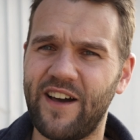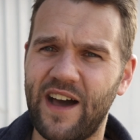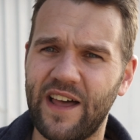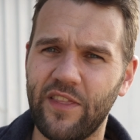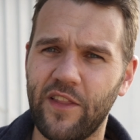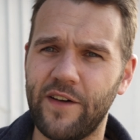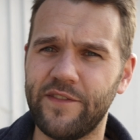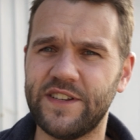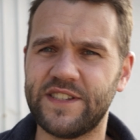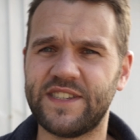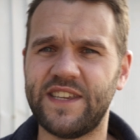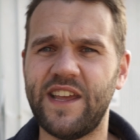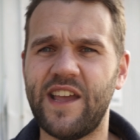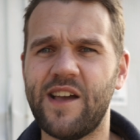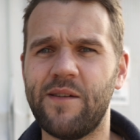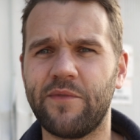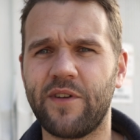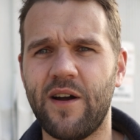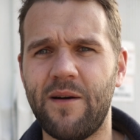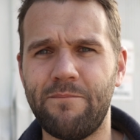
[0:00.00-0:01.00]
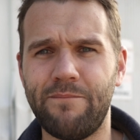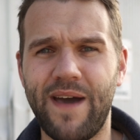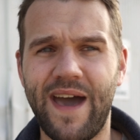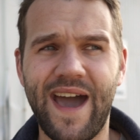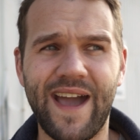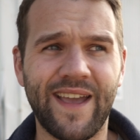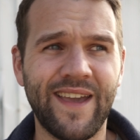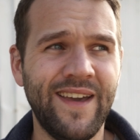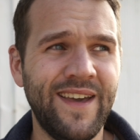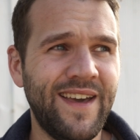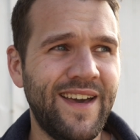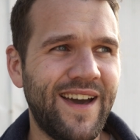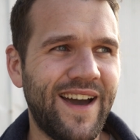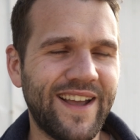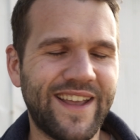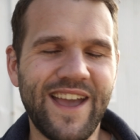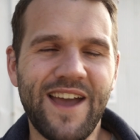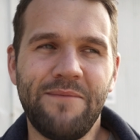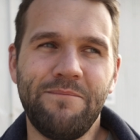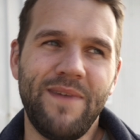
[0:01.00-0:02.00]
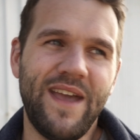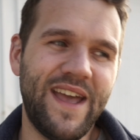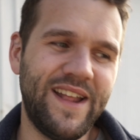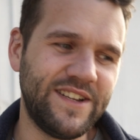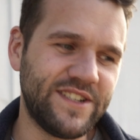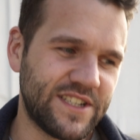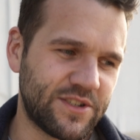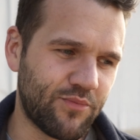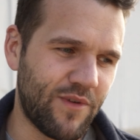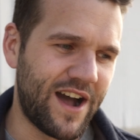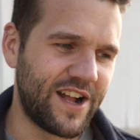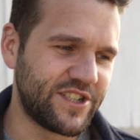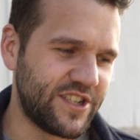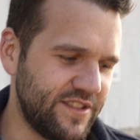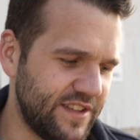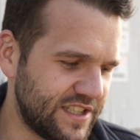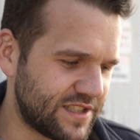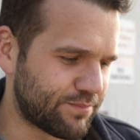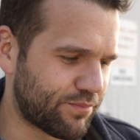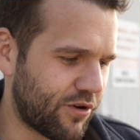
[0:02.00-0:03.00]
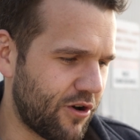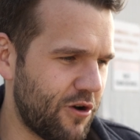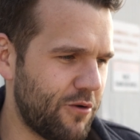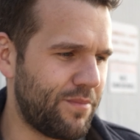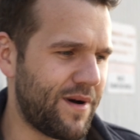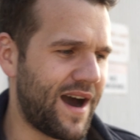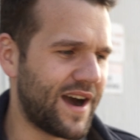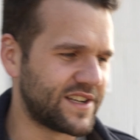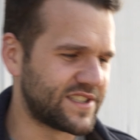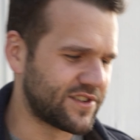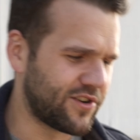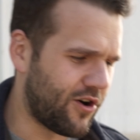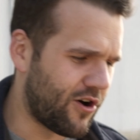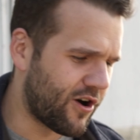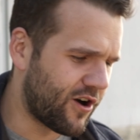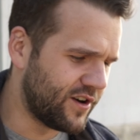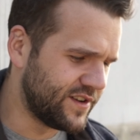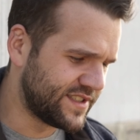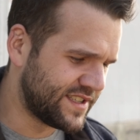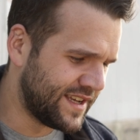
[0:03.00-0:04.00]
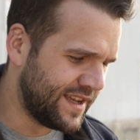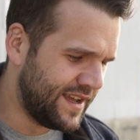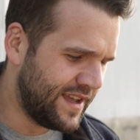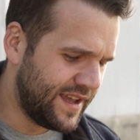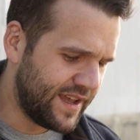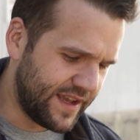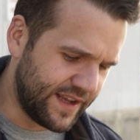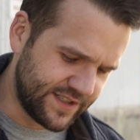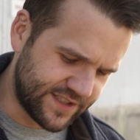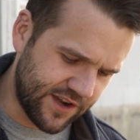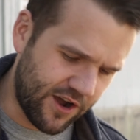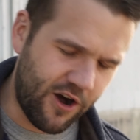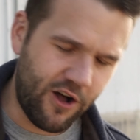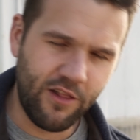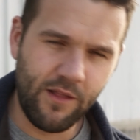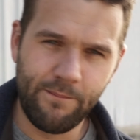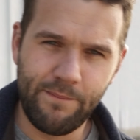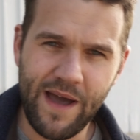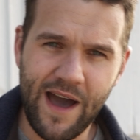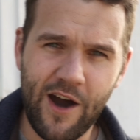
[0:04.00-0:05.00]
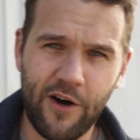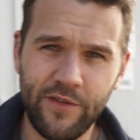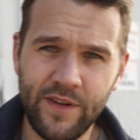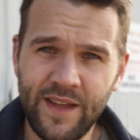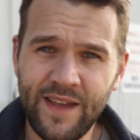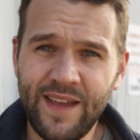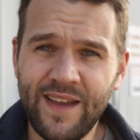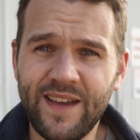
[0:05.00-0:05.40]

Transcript: I'd love to see him come back. Again, man, just watching these pro box cards is all about